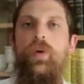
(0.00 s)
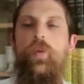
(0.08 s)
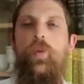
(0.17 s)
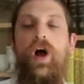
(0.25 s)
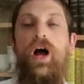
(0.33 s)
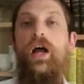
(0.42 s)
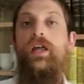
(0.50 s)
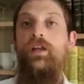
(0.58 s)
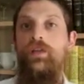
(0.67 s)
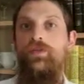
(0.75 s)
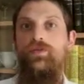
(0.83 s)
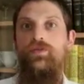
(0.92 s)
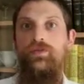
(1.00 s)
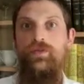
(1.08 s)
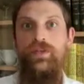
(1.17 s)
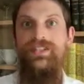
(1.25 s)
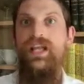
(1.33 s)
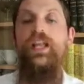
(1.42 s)
Why
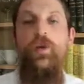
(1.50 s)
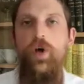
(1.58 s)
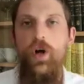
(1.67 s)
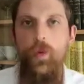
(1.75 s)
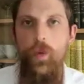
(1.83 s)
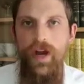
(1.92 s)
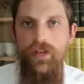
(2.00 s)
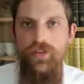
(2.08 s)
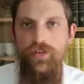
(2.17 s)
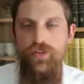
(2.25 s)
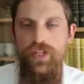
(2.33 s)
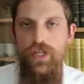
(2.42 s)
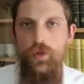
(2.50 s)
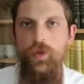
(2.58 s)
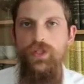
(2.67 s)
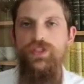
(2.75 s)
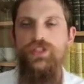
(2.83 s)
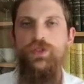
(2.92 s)
does anyone wear tefillin?
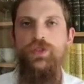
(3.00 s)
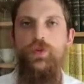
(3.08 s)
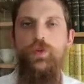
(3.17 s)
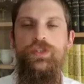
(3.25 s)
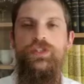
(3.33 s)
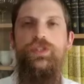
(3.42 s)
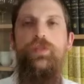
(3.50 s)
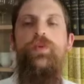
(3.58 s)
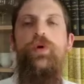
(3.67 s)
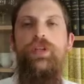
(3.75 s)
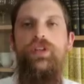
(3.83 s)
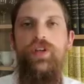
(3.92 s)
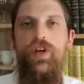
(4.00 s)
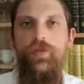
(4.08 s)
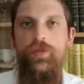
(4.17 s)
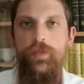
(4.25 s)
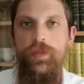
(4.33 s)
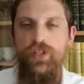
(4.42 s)
What's the point
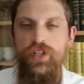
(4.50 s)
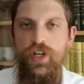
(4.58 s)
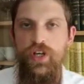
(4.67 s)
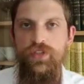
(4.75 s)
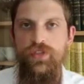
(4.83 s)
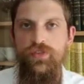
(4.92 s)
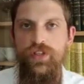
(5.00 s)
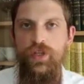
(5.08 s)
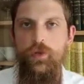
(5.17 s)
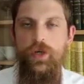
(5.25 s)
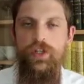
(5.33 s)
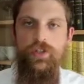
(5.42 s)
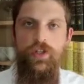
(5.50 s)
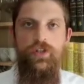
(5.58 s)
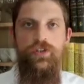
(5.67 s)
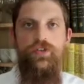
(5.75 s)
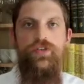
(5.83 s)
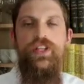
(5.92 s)
of putting on tefillin? What are
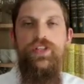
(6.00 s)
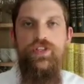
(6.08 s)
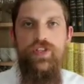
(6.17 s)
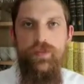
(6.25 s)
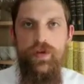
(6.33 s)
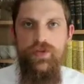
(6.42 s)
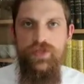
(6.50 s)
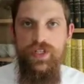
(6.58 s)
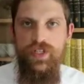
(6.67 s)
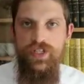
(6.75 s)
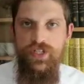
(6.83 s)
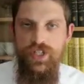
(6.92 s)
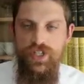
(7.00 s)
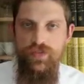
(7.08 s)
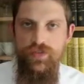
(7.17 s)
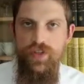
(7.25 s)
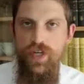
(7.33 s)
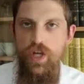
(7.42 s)
tefillin supposed to achieve?
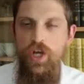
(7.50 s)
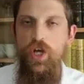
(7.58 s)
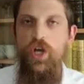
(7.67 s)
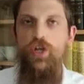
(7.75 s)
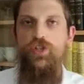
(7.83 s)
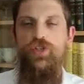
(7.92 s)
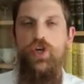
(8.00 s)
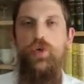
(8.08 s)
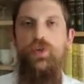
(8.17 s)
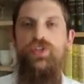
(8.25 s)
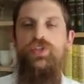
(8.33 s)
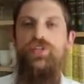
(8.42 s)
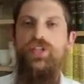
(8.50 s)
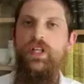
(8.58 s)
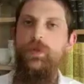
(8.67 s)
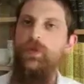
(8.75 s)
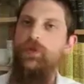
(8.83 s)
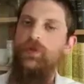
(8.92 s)
So
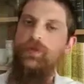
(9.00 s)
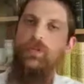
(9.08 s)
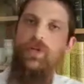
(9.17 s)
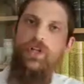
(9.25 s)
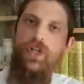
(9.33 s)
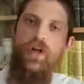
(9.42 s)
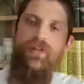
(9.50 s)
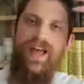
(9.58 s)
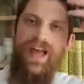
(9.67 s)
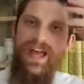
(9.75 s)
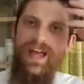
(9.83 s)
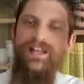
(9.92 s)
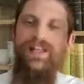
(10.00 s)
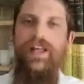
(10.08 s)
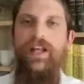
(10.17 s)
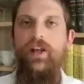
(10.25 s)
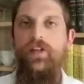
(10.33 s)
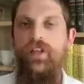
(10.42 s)
tefillin, which we put on the head
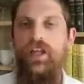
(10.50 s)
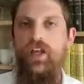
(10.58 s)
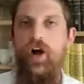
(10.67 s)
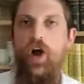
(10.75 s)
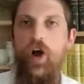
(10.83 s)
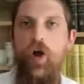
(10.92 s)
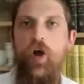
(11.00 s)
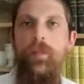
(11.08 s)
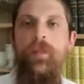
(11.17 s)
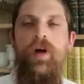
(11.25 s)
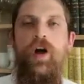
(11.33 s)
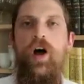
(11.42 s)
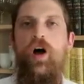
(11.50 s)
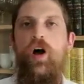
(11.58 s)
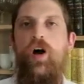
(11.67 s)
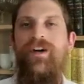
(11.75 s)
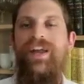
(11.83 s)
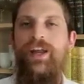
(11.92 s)
and on the arm,
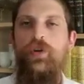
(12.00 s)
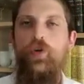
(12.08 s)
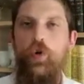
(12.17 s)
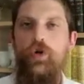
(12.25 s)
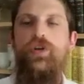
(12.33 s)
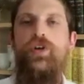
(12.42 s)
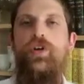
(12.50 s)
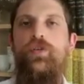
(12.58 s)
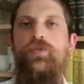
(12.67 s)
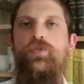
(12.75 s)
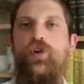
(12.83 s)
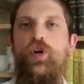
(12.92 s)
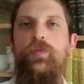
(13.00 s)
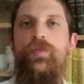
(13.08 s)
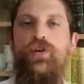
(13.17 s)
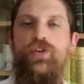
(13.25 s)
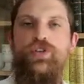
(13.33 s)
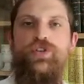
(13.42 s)
are in order for a
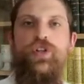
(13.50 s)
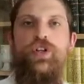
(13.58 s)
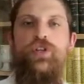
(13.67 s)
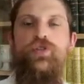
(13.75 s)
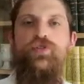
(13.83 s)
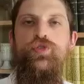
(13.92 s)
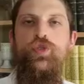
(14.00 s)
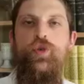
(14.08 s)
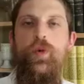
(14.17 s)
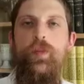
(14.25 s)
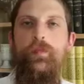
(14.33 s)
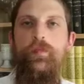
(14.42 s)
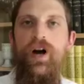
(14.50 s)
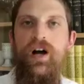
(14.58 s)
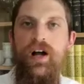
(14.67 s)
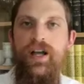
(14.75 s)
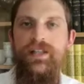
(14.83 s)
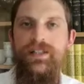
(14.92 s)
person to
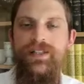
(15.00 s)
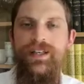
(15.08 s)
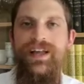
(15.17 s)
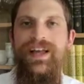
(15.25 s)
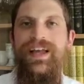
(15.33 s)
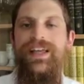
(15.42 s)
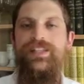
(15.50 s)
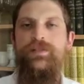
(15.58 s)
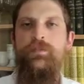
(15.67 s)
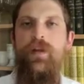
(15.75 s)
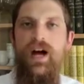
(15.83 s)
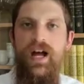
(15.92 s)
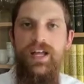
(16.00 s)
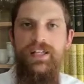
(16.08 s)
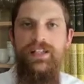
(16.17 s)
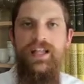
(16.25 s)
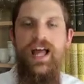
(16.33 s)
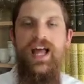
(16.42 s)
bind his
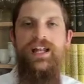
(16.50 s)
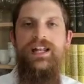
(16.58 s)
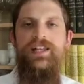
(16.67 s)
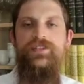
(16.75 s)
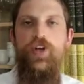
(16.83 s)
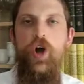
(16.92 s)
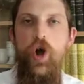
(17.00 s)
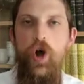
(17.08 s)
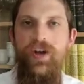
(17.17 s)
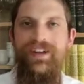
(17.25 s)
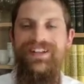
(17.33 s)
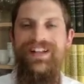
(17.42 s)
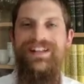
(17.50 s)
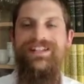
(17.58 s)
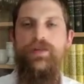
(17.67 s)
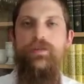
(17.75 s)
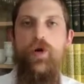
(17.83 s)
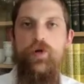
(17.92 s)
mind and his heart and
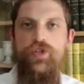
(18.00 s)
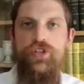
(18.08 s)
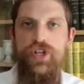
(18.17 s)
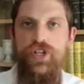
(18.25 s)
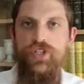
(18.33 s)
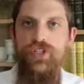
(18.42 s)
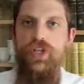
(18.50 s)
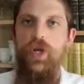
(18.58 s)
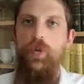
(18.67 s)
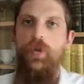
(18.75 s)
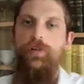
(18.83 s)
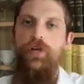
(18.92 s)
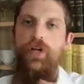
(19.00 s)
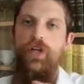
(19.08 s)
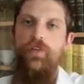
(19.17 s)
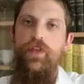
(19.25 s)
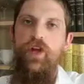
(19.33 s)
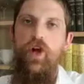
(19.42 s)
his emotions. We put it
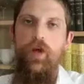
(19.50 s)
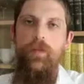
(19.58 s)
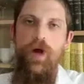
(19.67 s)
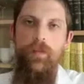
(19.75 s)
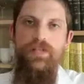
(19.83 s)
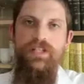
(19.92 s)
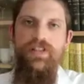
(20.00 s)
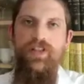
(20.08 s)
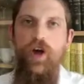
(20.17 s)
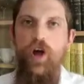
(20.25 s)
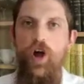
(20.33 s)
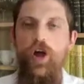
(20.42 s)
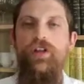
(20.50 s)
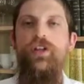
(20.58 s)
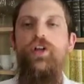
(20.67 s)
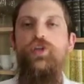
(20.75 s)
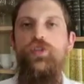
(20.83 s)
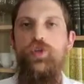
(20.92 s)
on the arm opposite the heart,
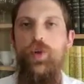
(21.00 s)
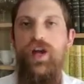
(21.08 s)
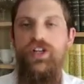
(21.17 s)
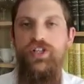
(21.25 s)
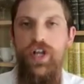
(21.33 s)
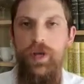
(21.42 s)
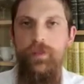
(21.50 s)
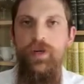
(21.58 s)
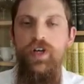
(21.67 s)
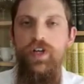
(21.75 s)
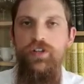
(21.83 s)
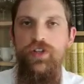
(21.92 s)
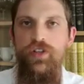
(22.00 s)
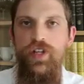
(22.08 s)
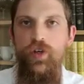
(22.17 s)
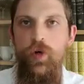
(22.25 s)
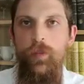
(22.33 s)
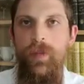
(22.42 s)
to Hashem, to
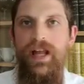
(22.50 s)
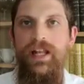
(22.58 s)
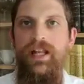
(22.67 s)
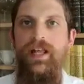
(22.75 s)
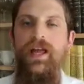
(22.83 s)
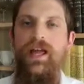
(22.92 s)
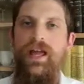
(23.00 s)
the Almighty.